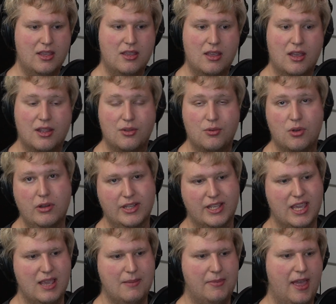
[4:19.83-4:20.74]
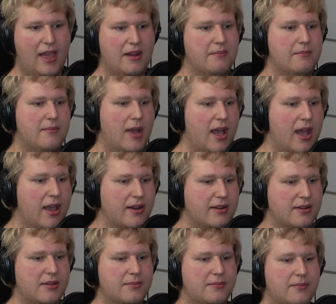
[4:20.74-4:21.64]
and you want to keep that in
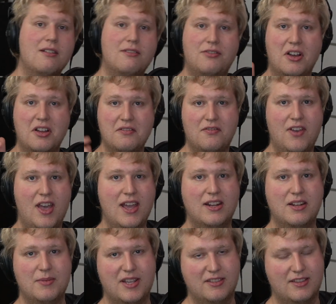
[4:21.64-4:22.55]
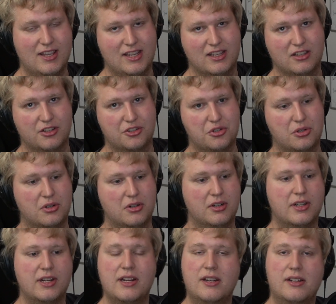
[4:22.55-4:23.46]
mind. Fun fact about the English
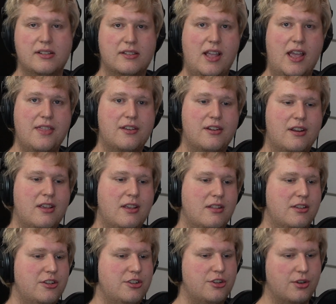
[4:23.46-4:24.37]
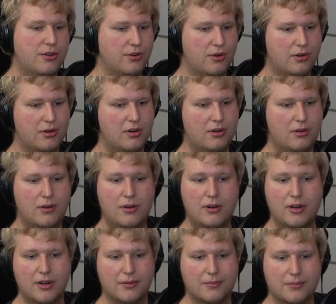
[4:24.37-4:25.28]
horn, it is neither English nor a
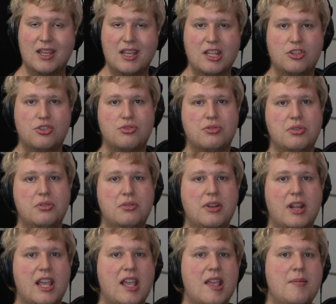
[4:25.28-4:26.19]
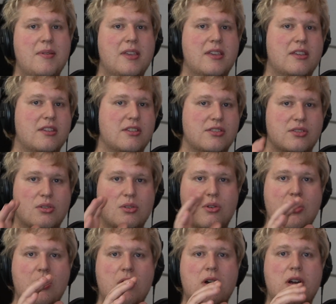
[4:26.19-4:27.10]
horn. Its true name is
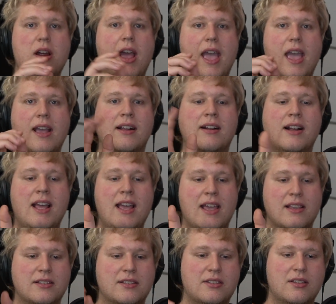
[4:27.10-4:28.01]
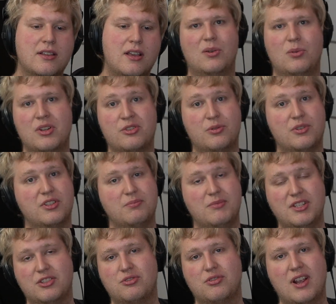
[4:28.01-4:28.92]
cor anglais, which was
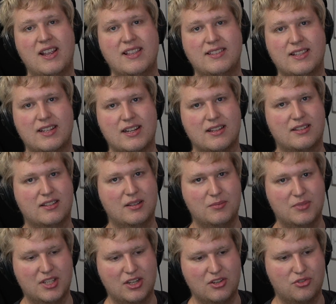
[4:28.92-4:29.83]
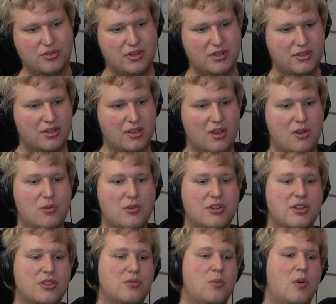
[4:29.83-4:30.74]
mistranslated some centuries ago,
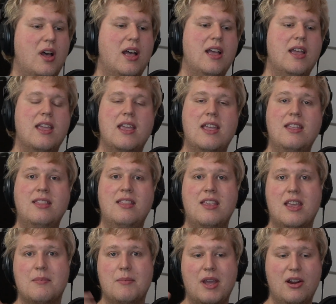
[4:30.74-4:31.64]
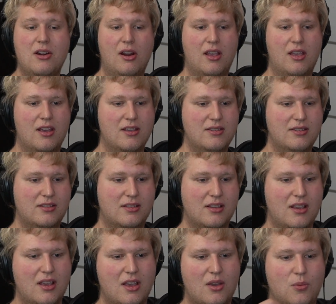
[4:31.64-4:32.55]
which is why in the Americas,
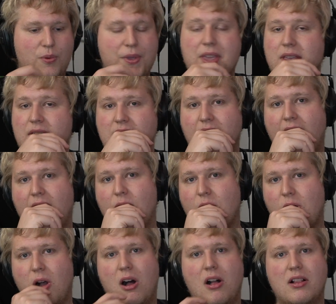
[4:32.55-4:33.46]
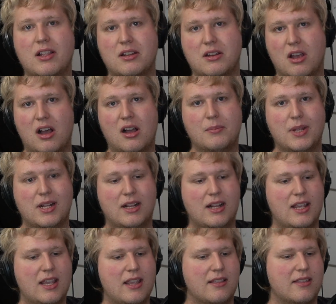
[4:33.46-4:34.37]
we now call it
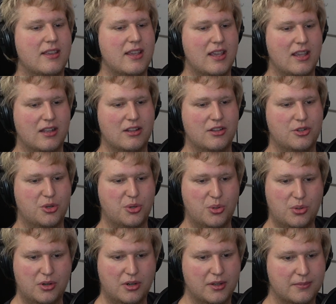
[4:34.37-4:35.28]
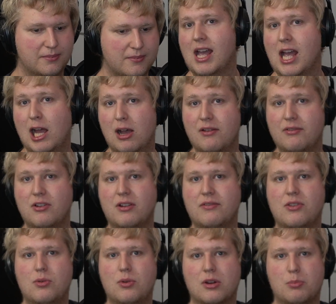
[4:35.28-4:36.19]
commonly the English horn. However,
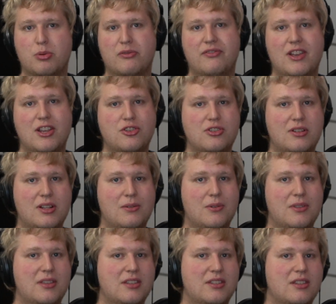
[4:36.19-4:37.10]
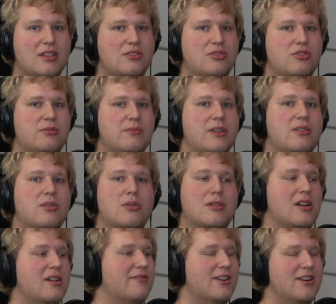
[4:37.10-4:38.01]
if you work professionally with this instrument
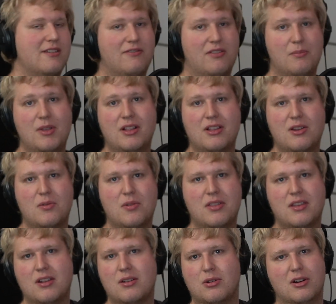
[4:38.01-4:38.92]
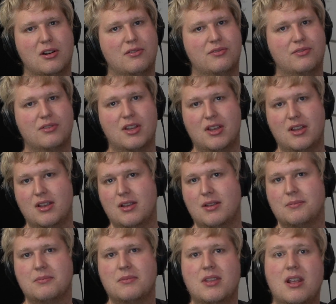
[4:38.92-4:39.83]
or are very familiar with it or have,
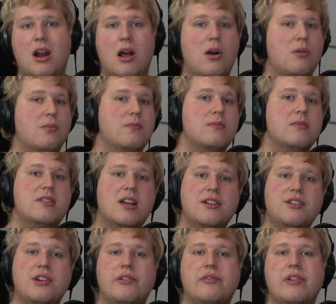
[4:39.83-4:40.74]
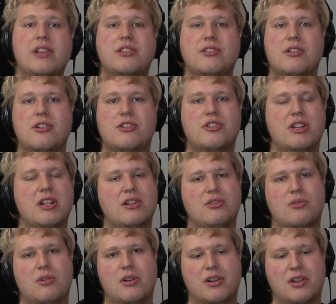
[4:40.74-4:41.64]
done your research
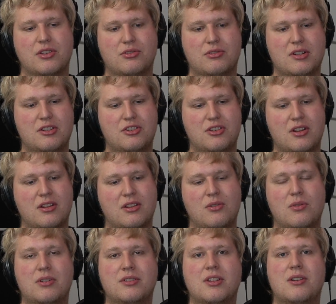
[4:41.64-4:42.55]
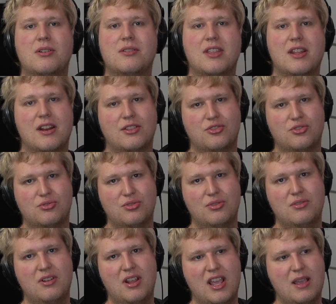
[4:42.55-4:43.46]
into orchestration, you will know that its
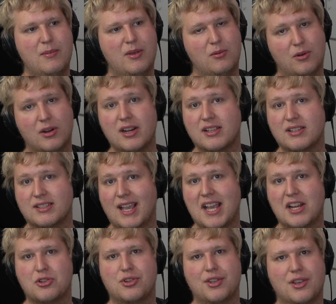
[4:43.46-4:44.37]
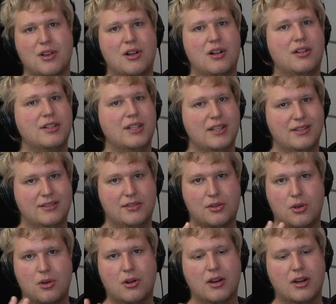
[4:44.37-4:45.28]
true name and what it is actually called is
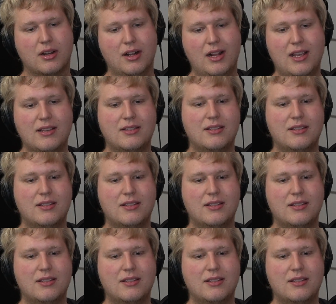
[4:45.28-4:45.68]
the cor anglais.